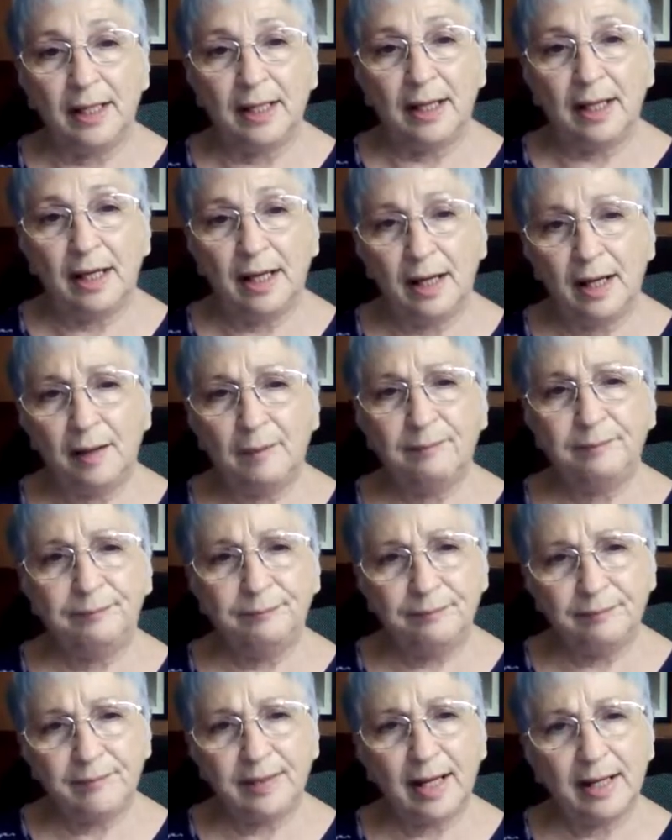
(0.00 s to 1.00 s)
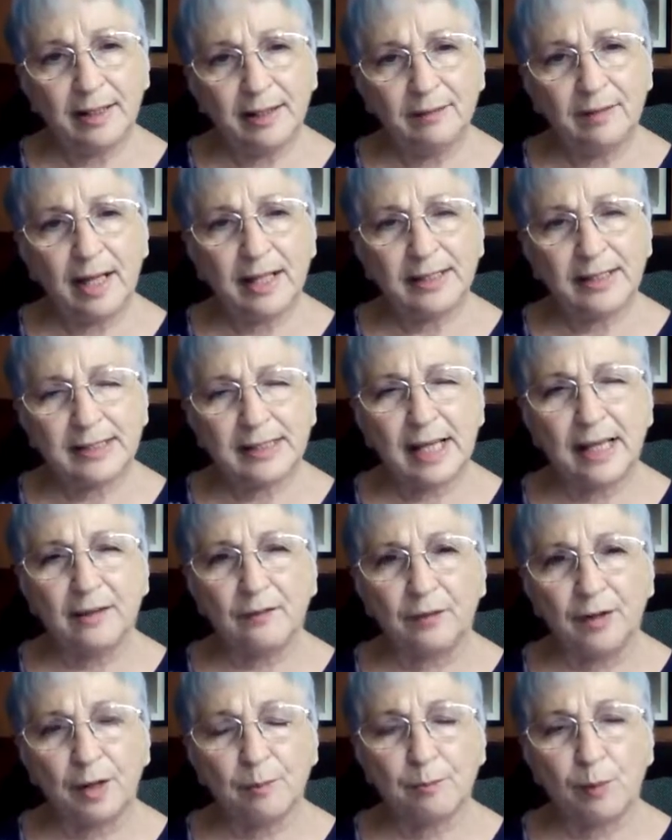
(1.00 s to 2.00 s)
kind of like a
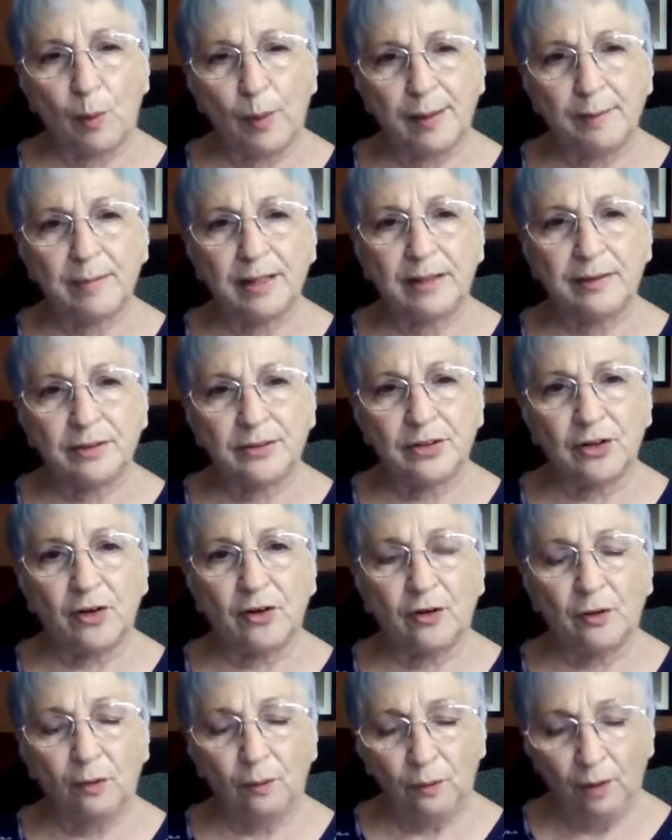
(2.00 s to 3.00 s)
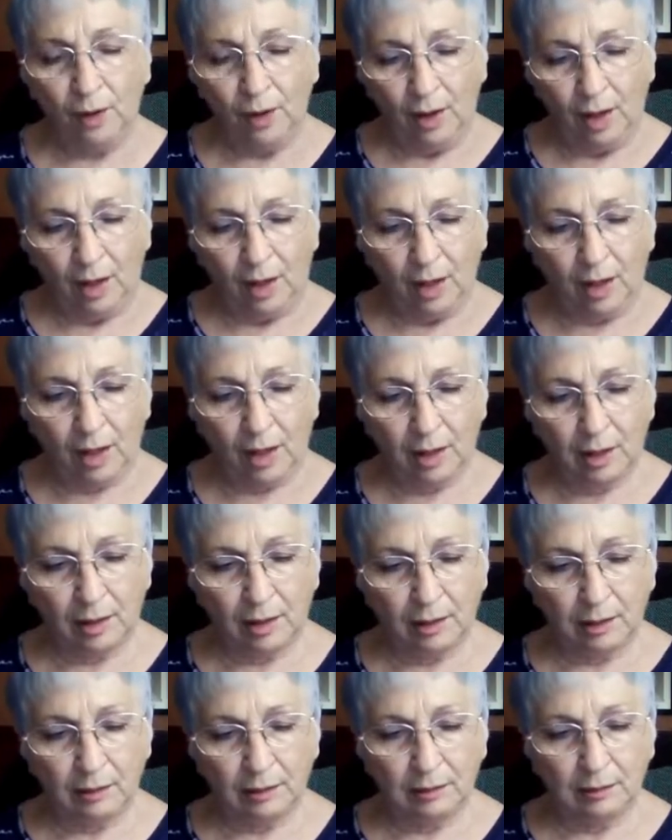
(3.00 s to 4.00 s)
sacred appointment. So
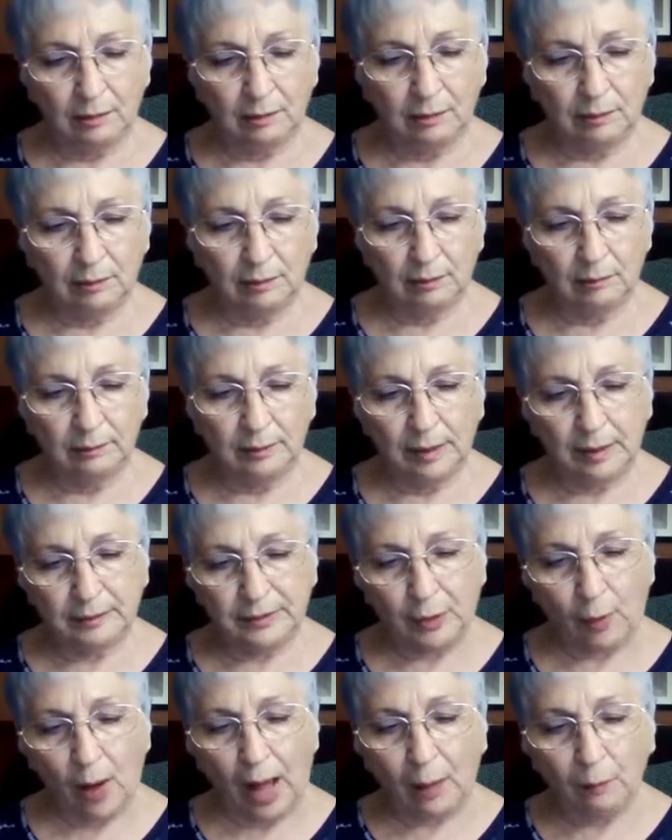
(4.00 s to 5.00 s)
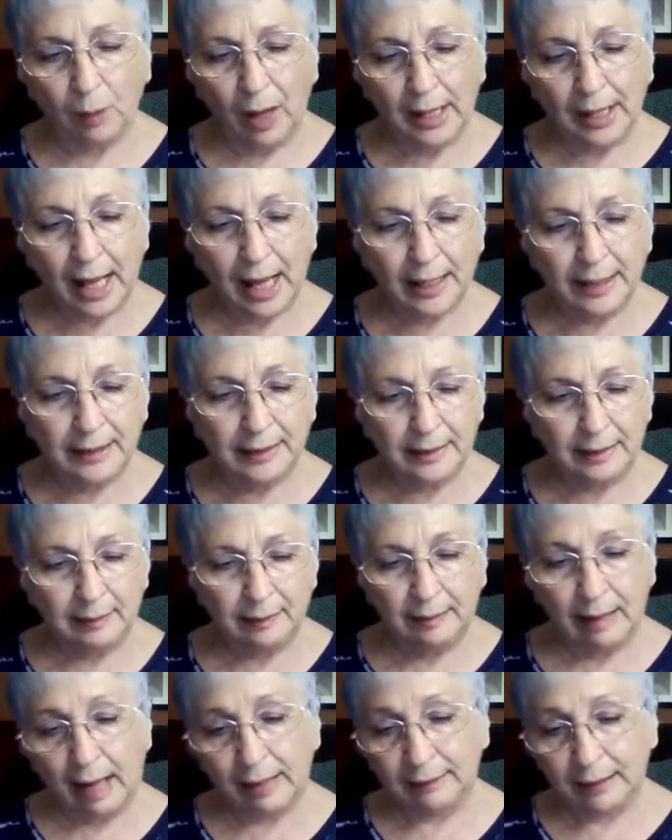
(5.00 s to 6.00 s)
I
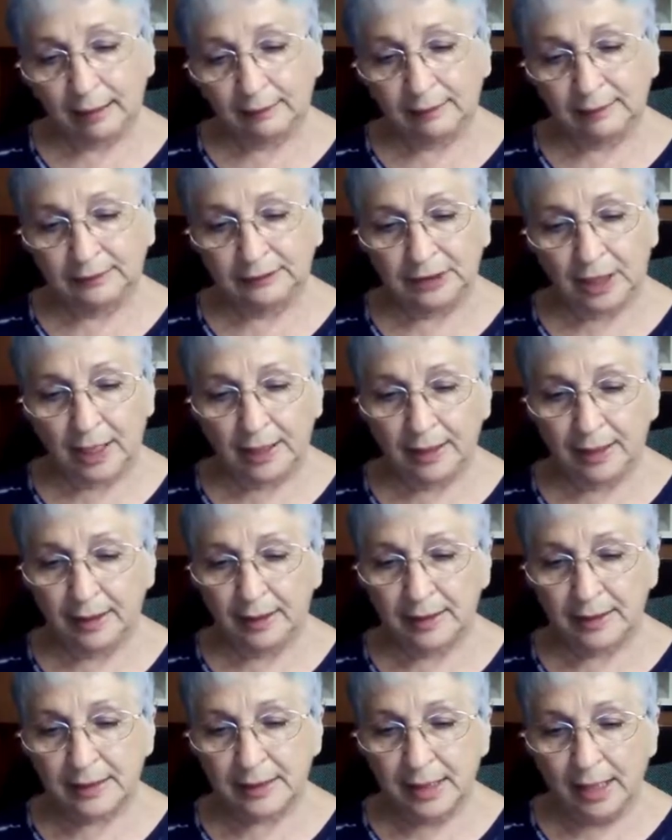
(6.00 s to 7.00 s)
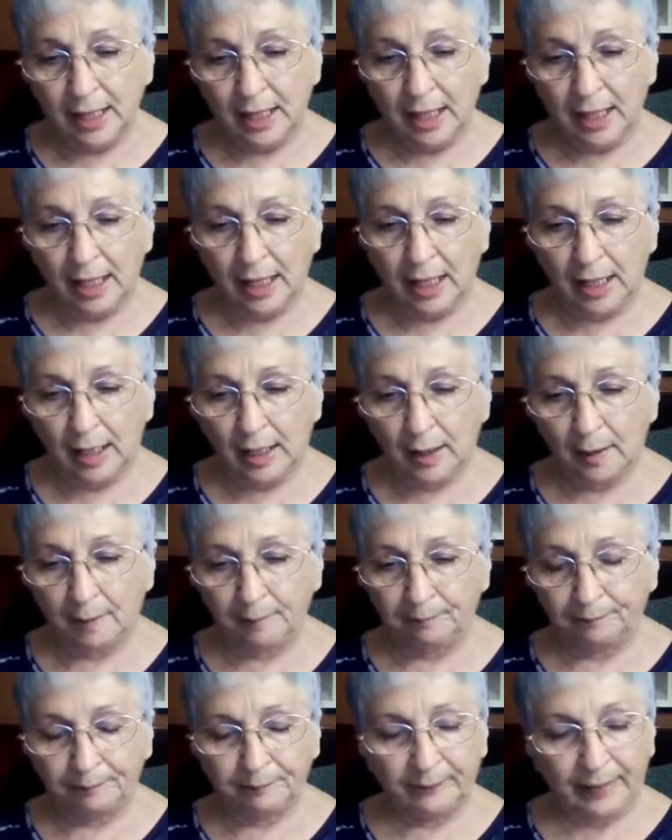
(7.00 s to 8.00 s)
got the Giant,
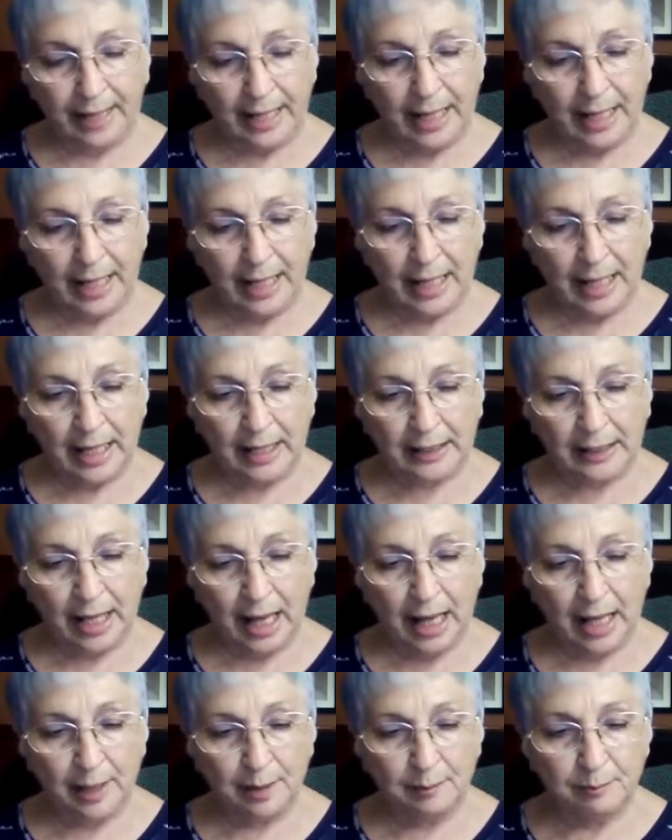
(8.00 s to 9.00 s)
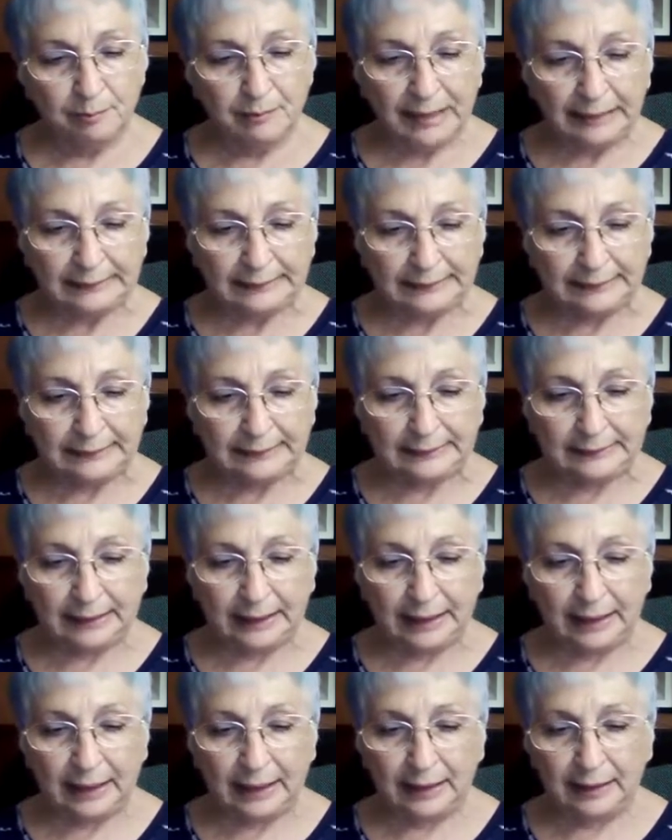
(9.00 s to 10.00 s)
and I missed
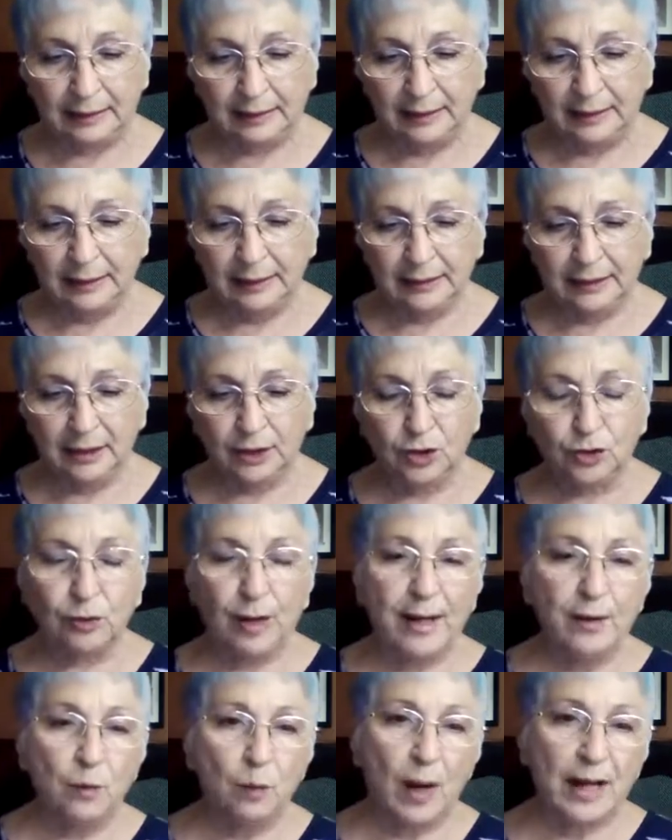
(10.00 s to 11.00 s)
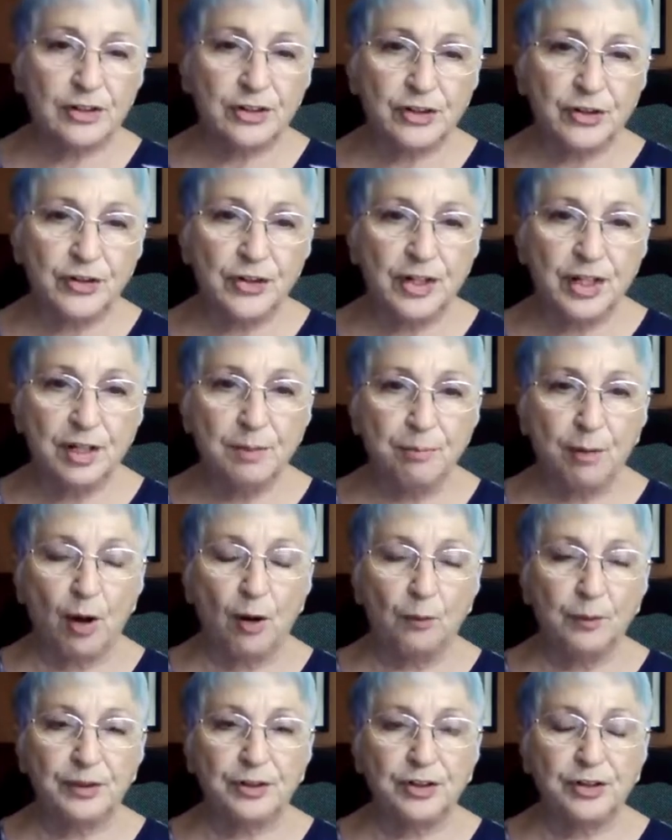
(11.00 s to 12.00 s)
the Great Western
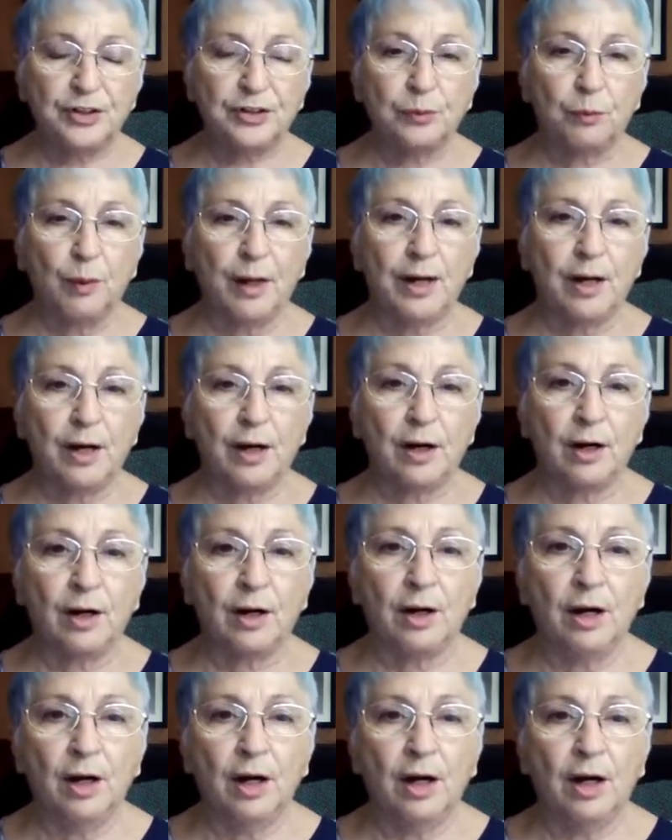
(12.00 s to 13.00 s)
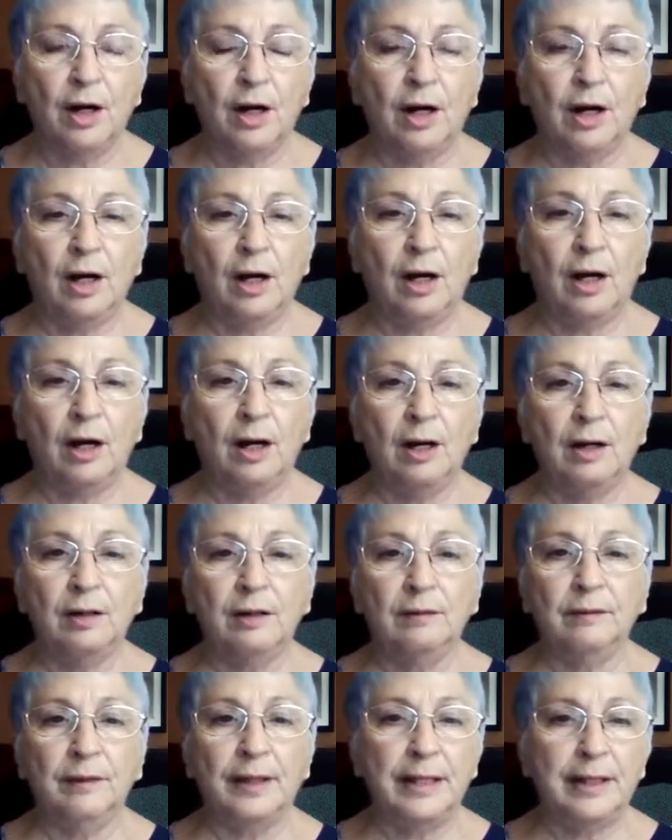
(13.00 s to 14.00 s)
Depot, which is where
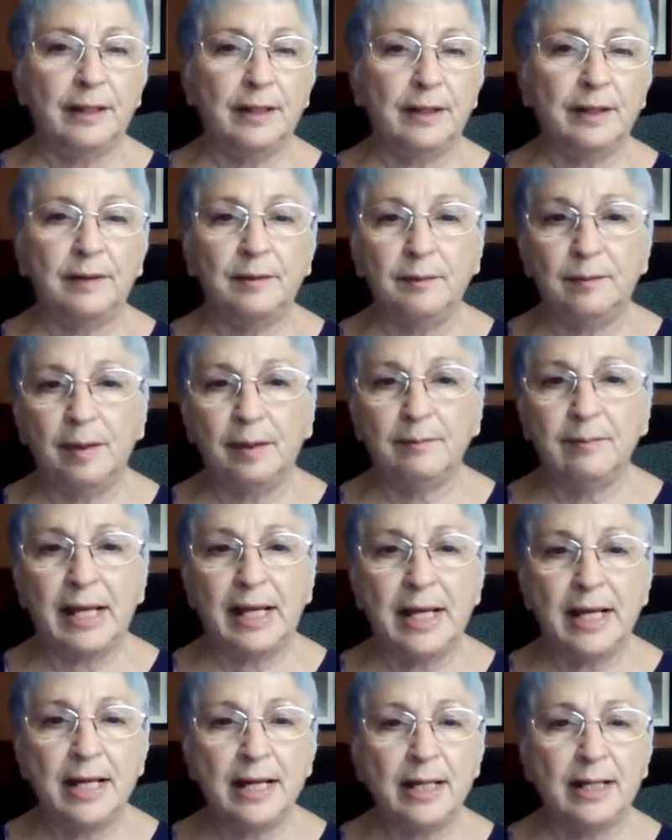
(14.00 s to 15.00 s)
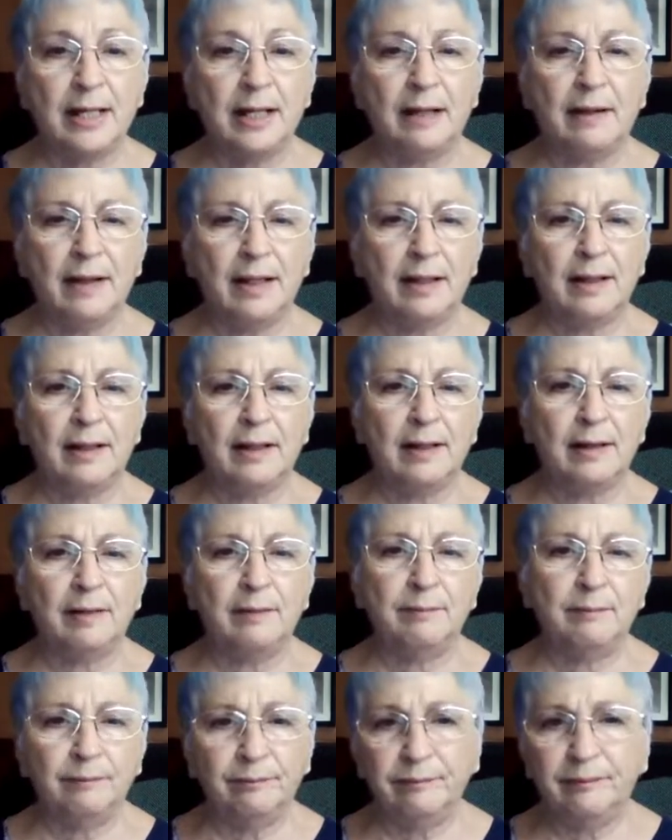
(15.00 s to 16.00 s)
Lincoln made
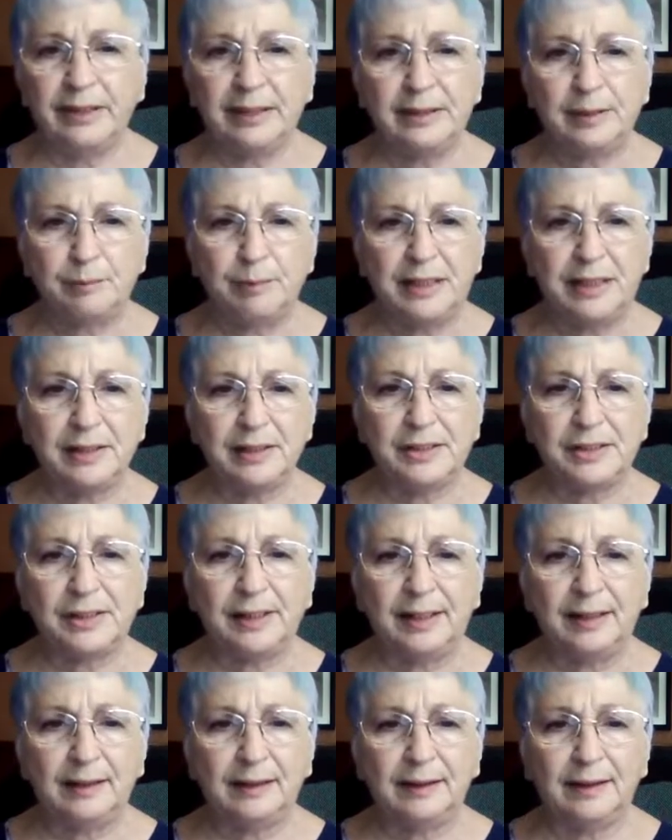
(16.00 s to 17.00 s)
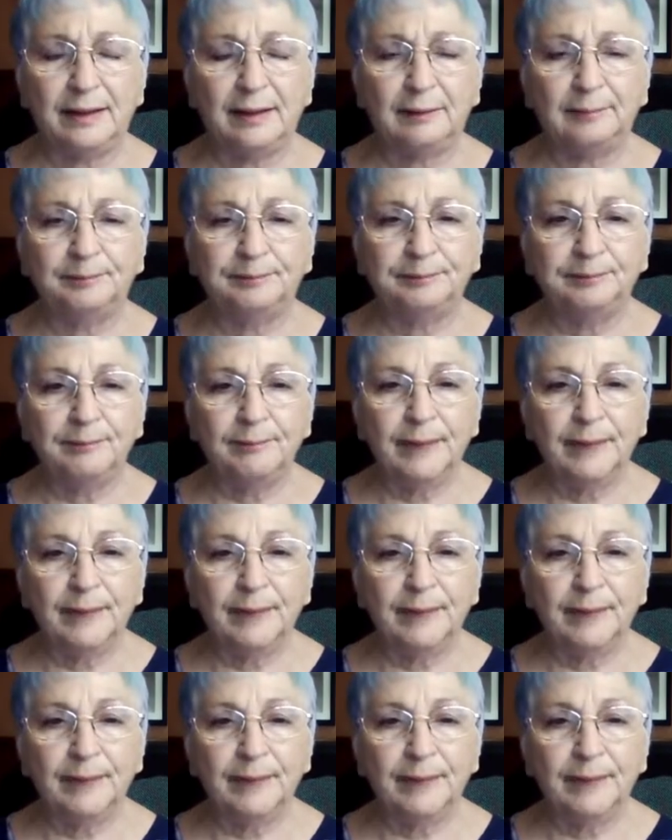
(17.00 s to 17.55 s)
a big speech, and